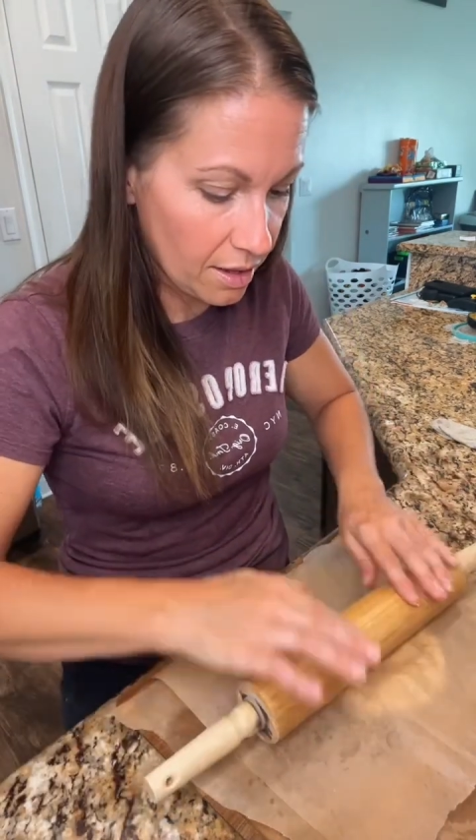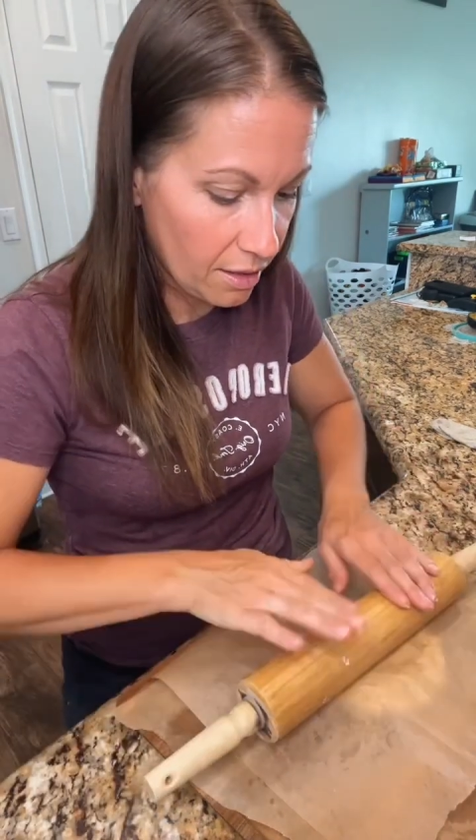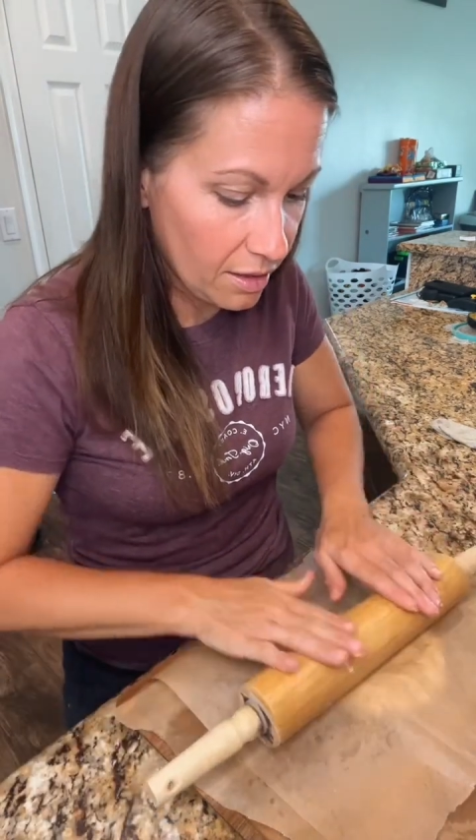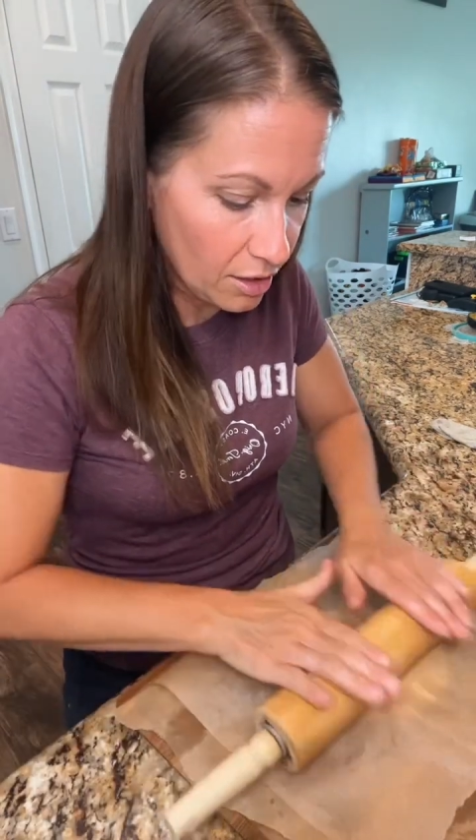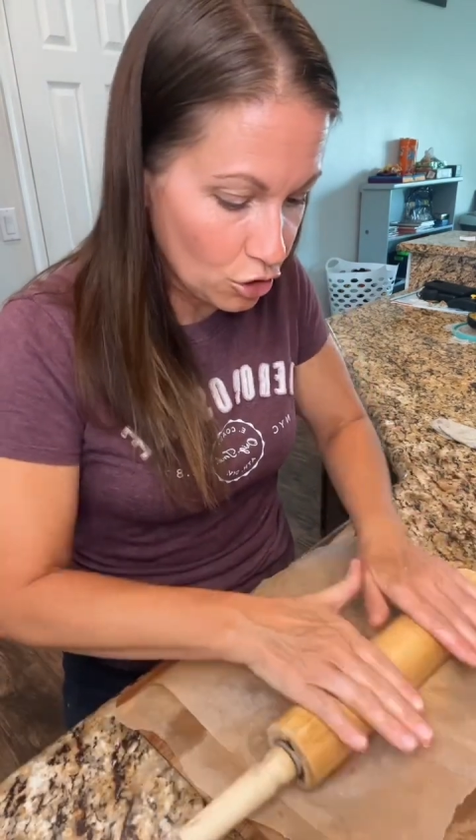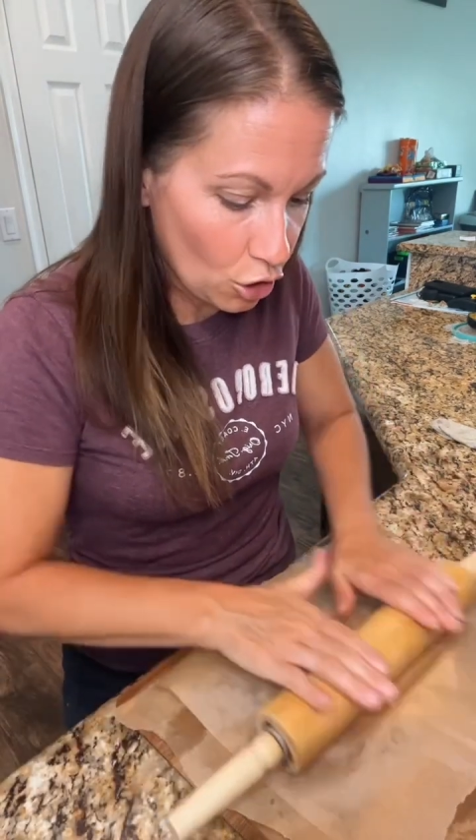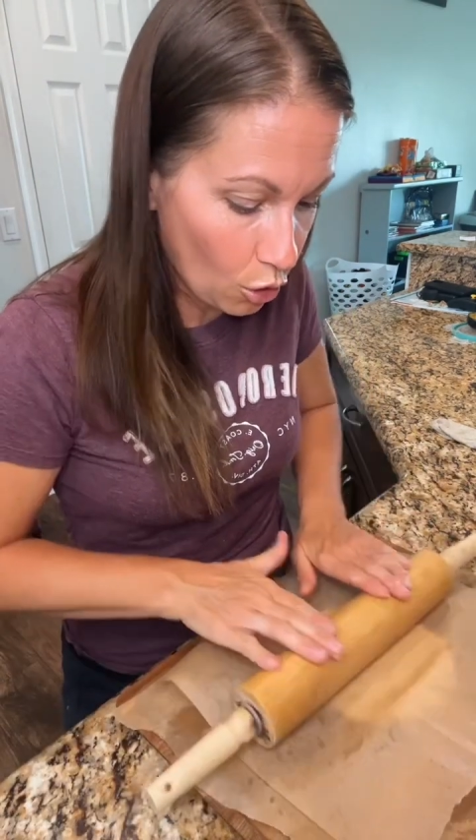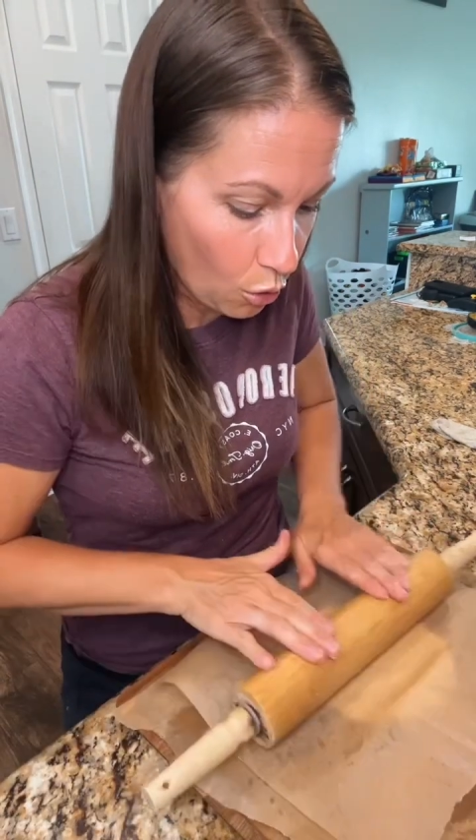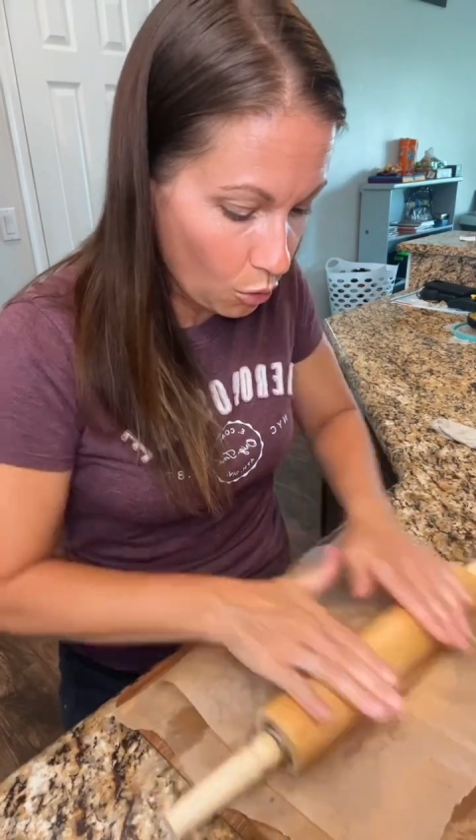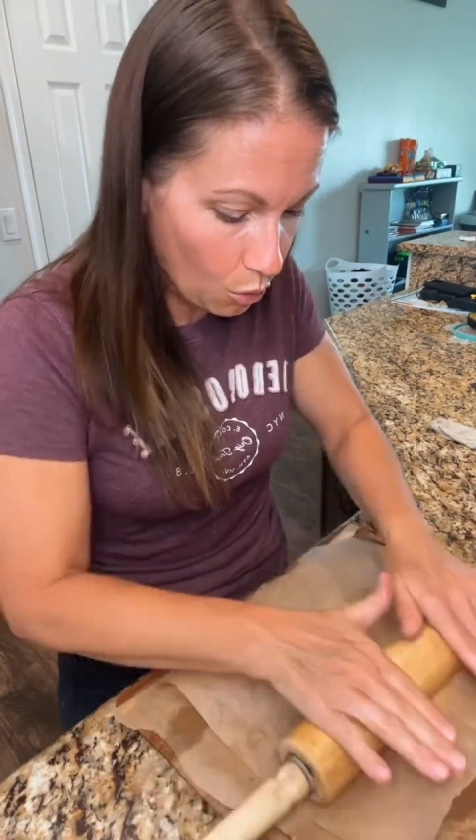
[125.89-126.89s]
the
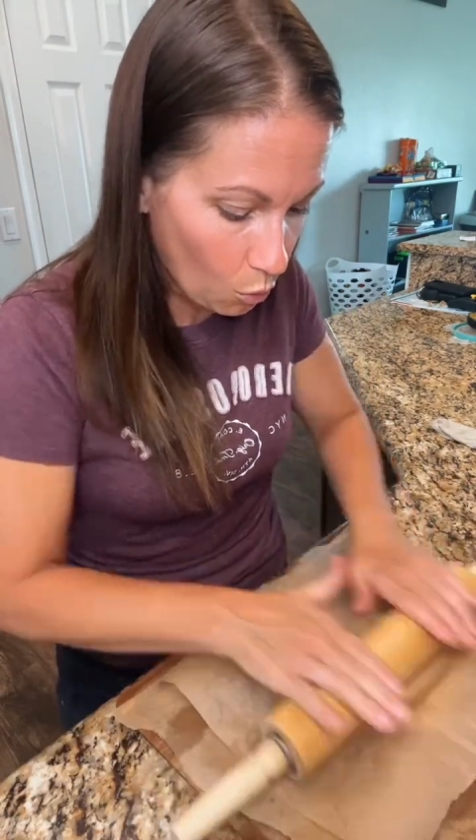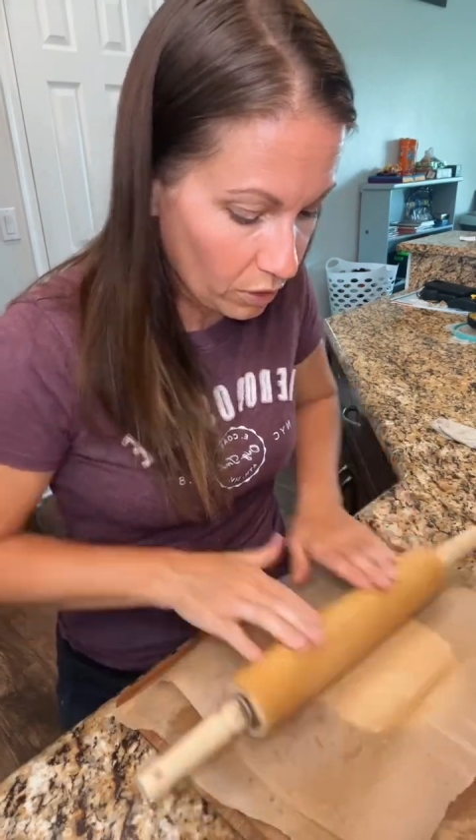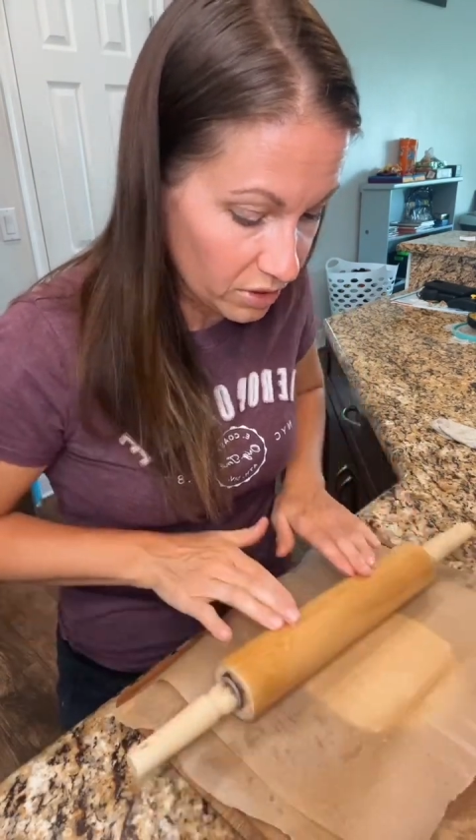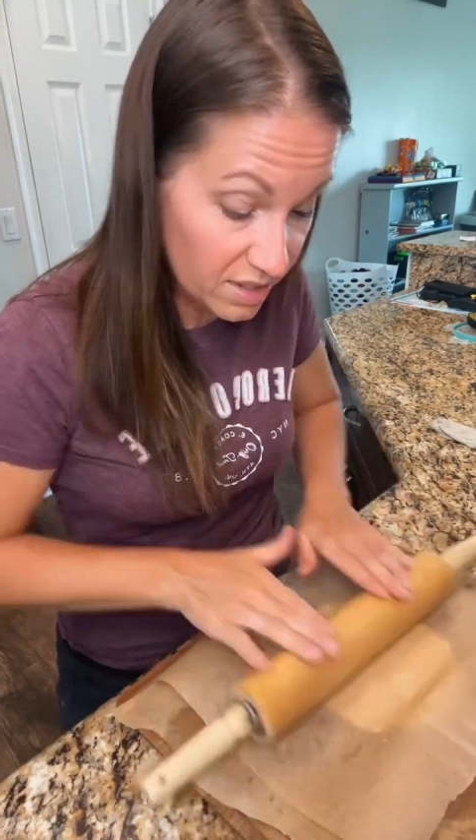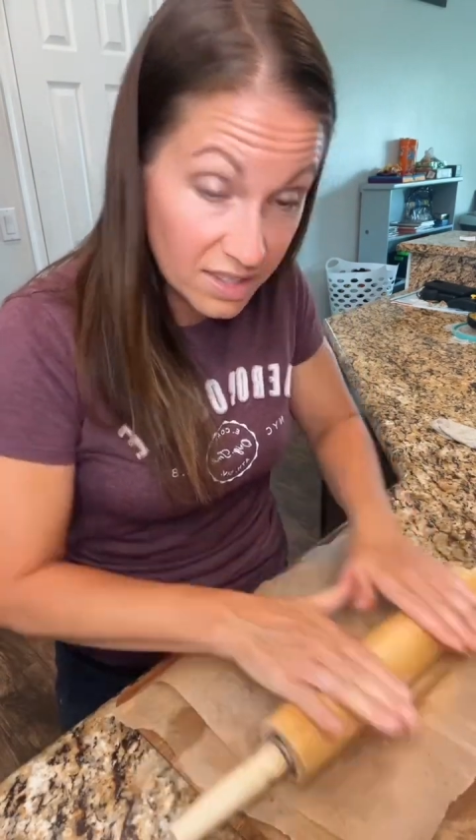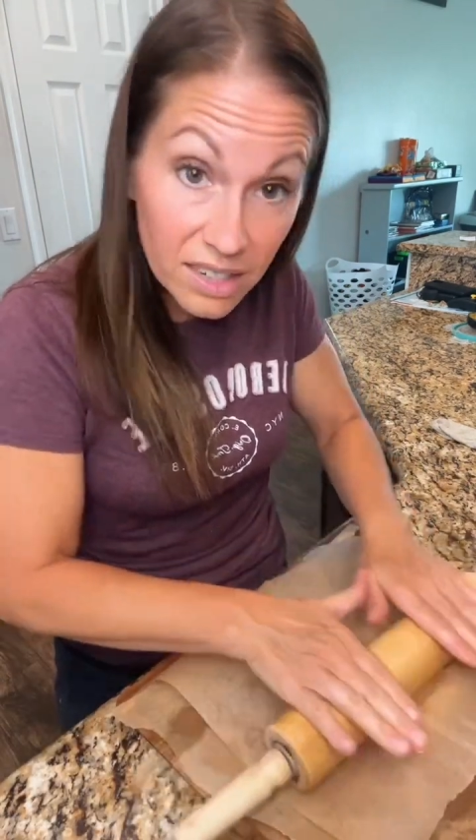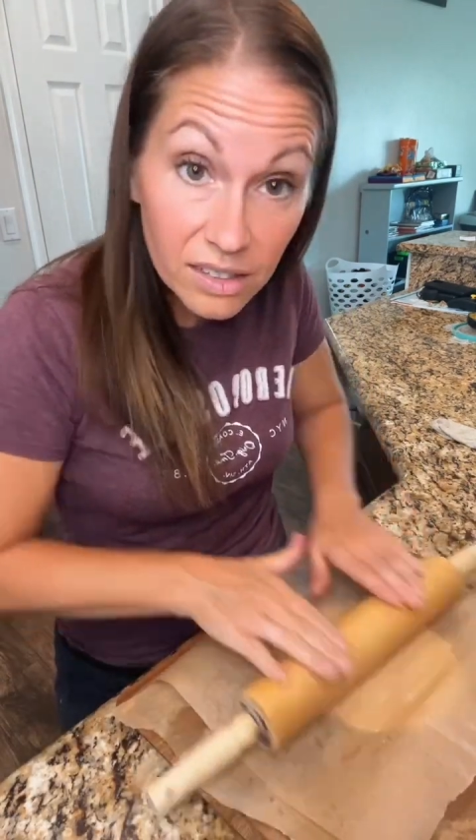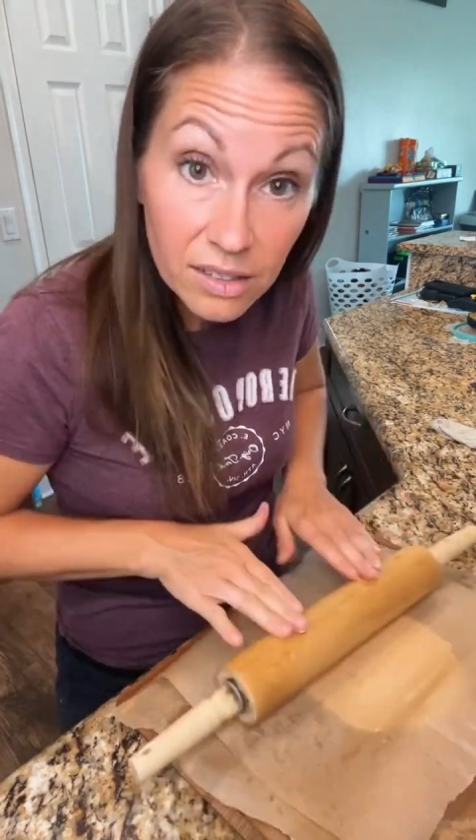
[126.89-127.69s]
dough will stick.